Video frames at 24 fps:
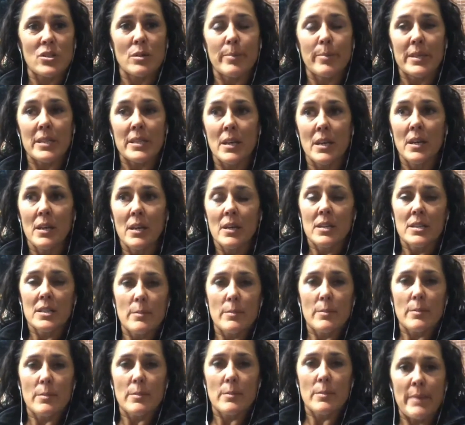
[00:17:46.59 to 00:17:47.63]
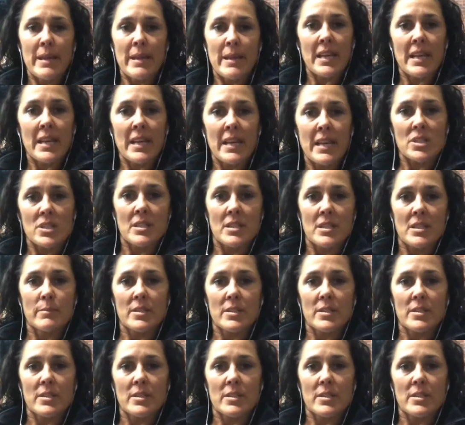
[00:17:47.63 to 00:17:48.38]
But to me, that just seems like,